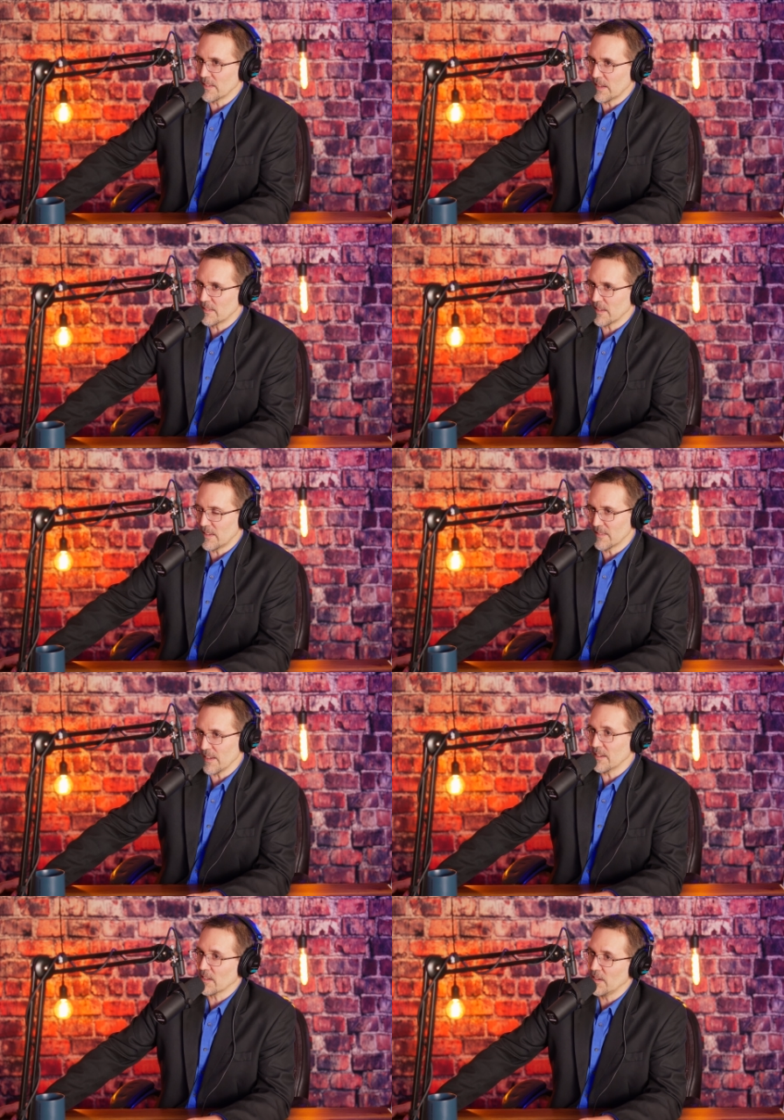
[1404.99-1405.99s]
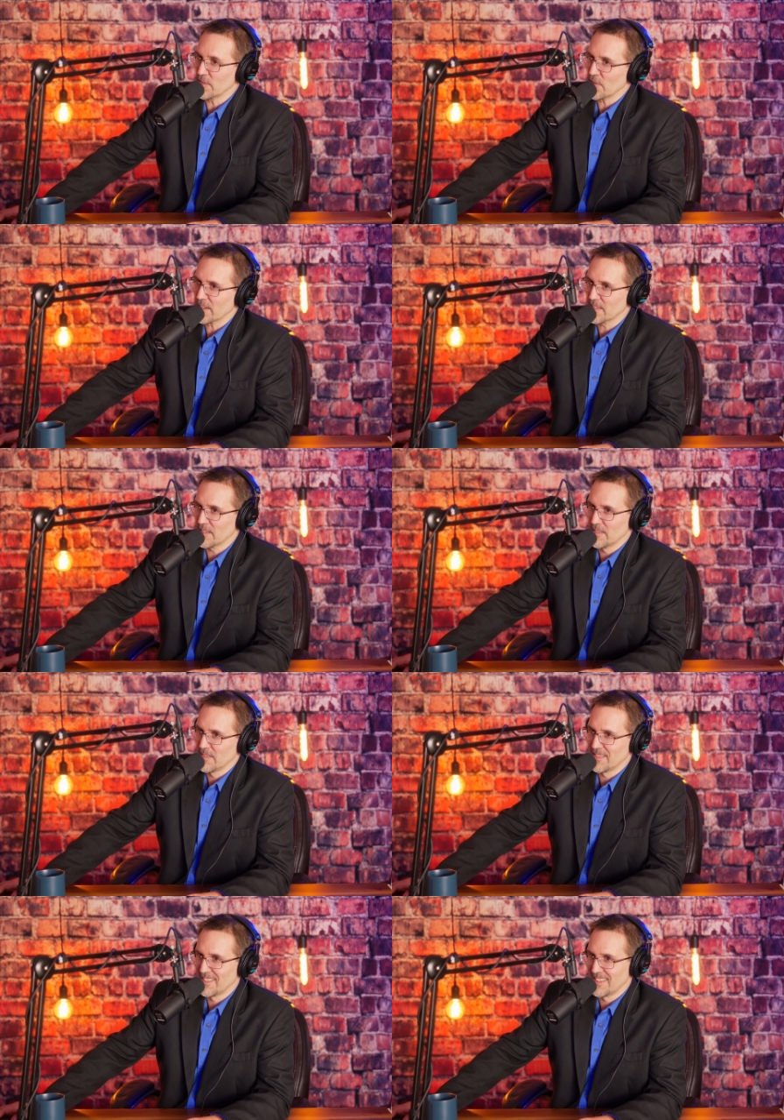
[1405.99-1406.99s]
States that he signed a contract?
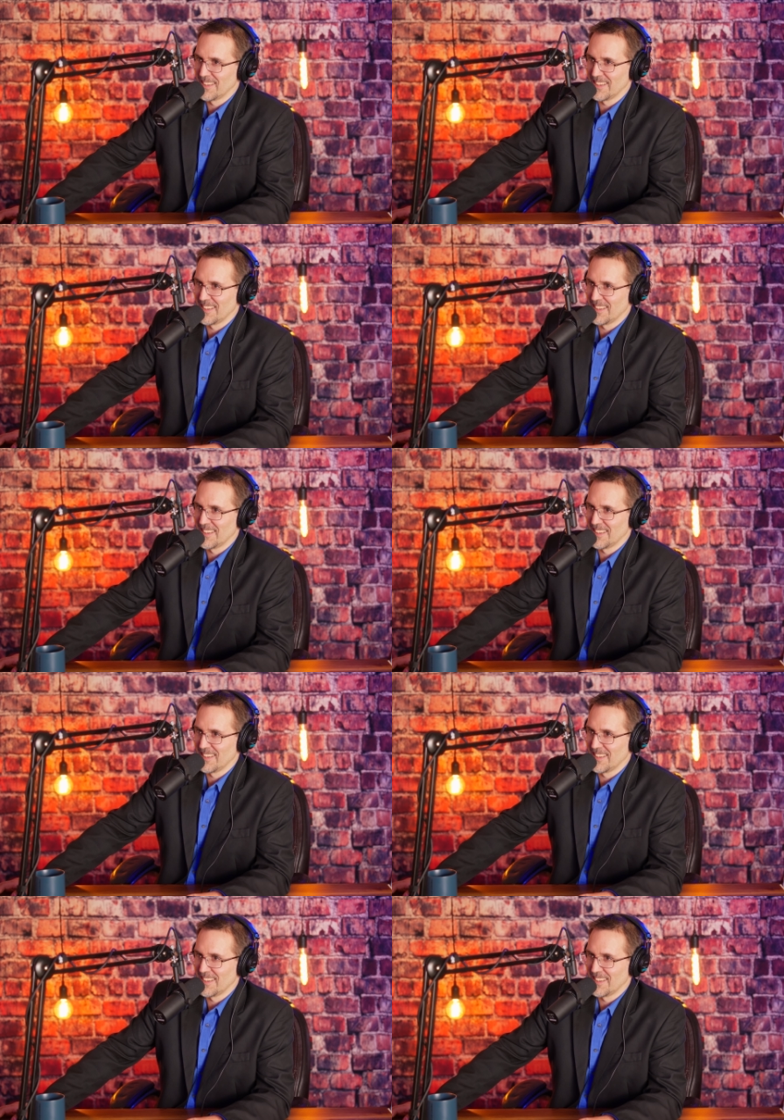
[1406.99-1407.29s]
And he's got to